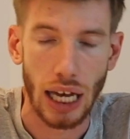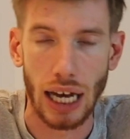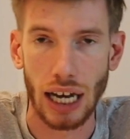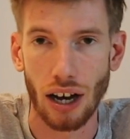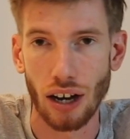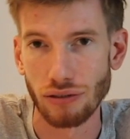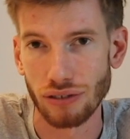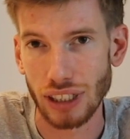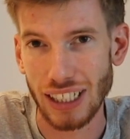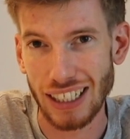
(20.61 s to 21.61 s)

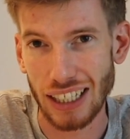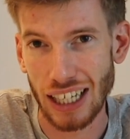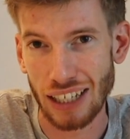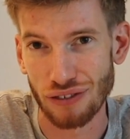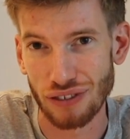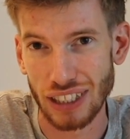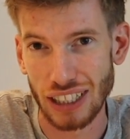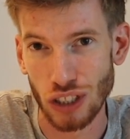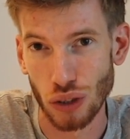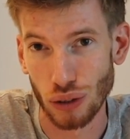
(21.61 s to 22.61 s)
Hopefully, if
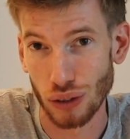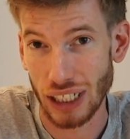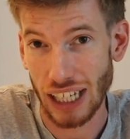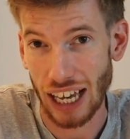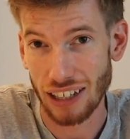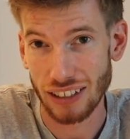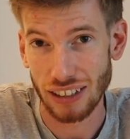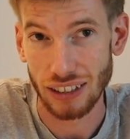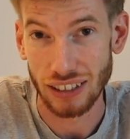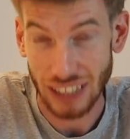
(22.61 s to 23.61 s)
you're looking at
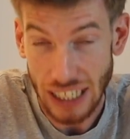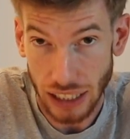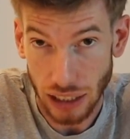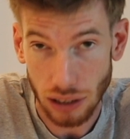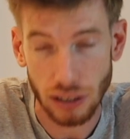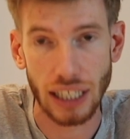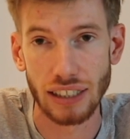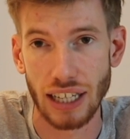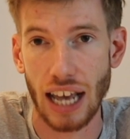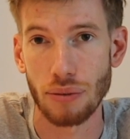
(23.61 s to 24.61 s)
Deakin, then
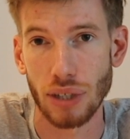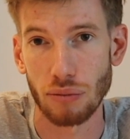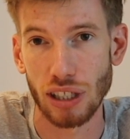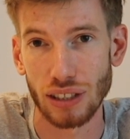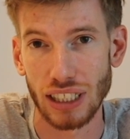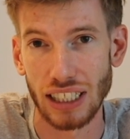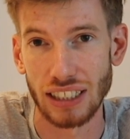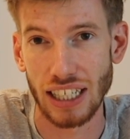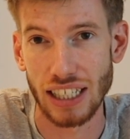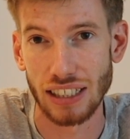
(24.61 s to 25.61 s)
today we're going to be looking at
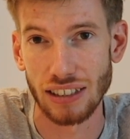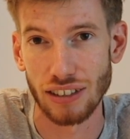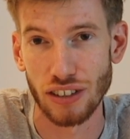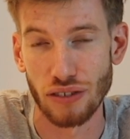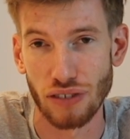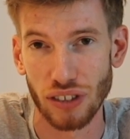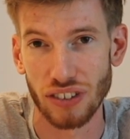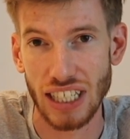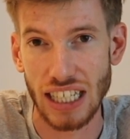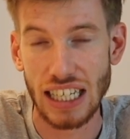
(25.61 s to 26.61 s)
Deakin
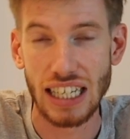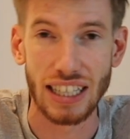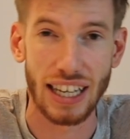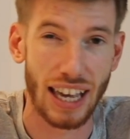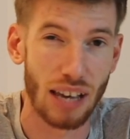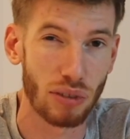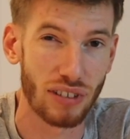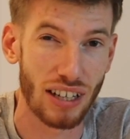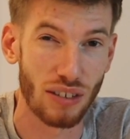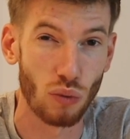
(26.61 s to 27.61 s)
University. Their campus
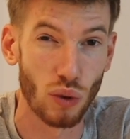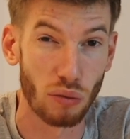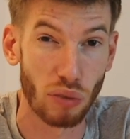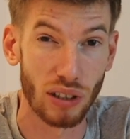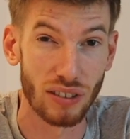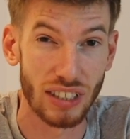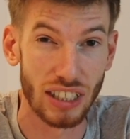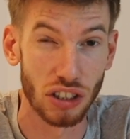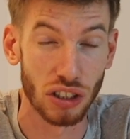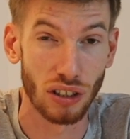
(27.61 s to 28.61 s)
out in Waurn Ponds
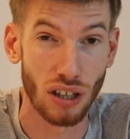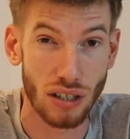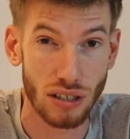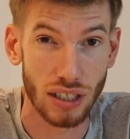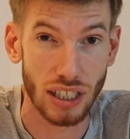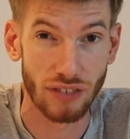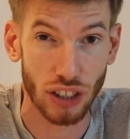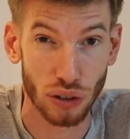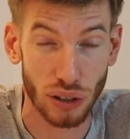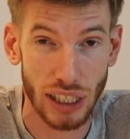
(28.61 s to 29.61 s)
in Geelong in
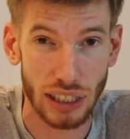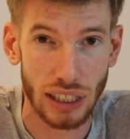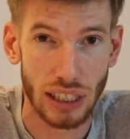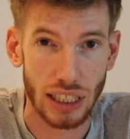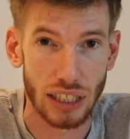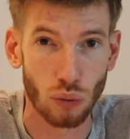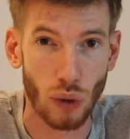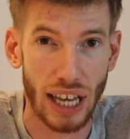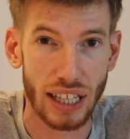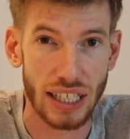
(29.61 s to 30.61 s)
Victoria is
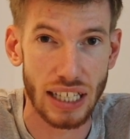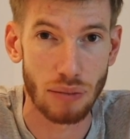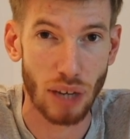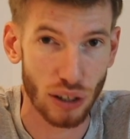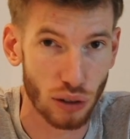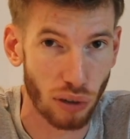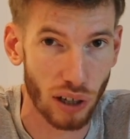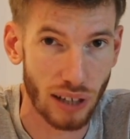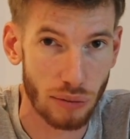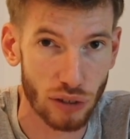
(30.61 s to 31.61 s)
where the medical
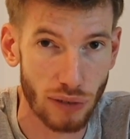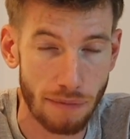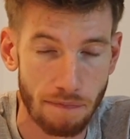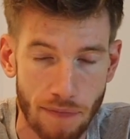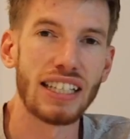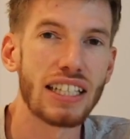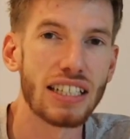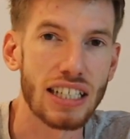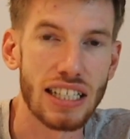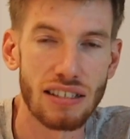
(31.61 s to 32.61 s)
program is run. Deakin
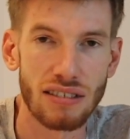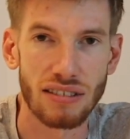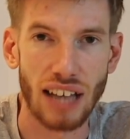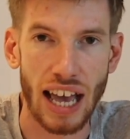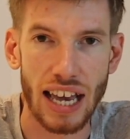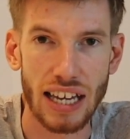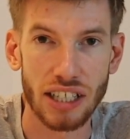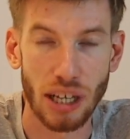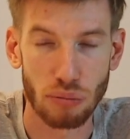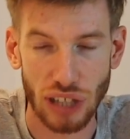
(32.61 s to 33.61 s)
is a
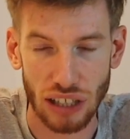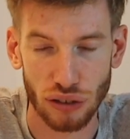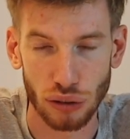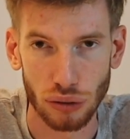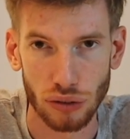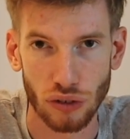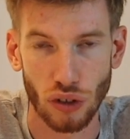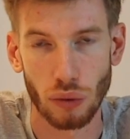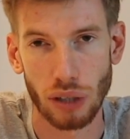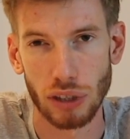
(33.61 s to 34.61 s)
Gemsas school. So
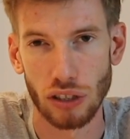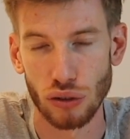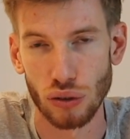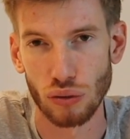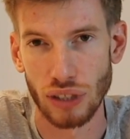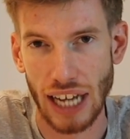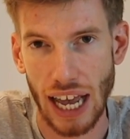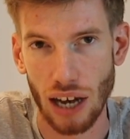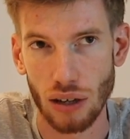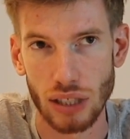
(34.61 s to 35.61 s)
what I'm going to do
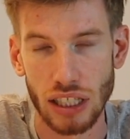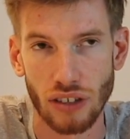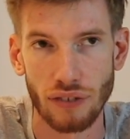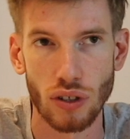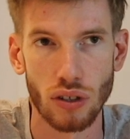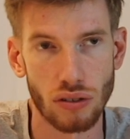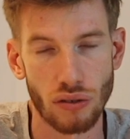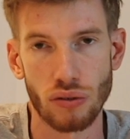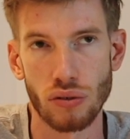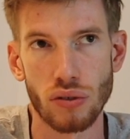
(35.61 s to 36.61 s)
now is I've gone
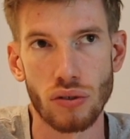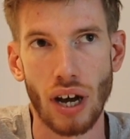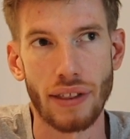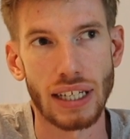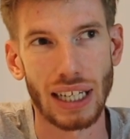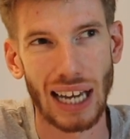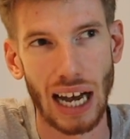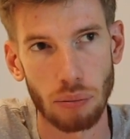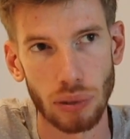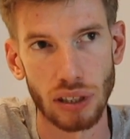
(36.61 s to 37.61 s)
through, I think, a
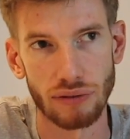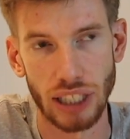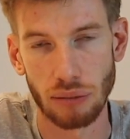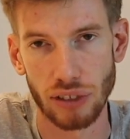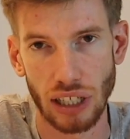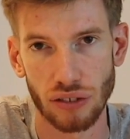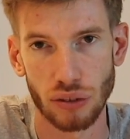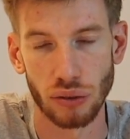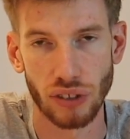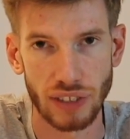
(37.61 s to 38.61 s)
couple of Gemsas
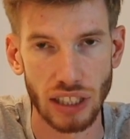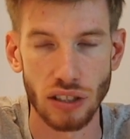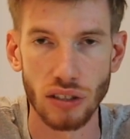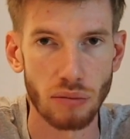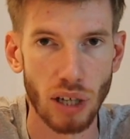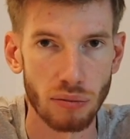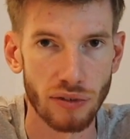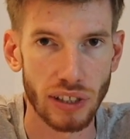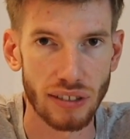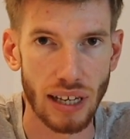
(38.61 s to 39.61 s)
schools. I've done UniMelb,
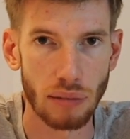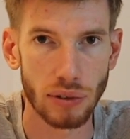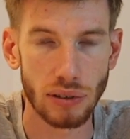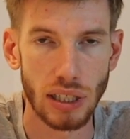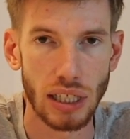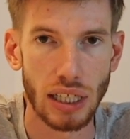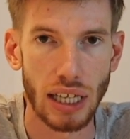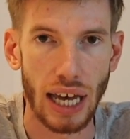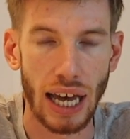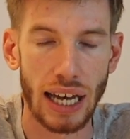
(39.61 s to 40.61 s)
for example,
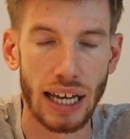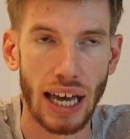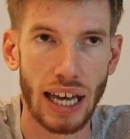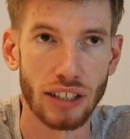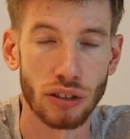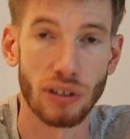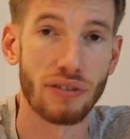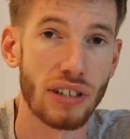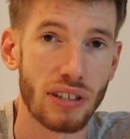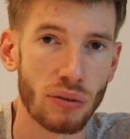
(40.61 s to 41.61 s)
and
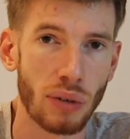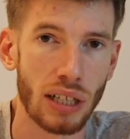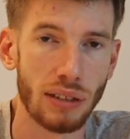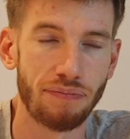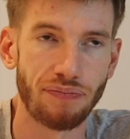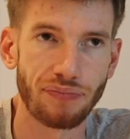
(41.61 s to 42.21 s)
Griffith as well.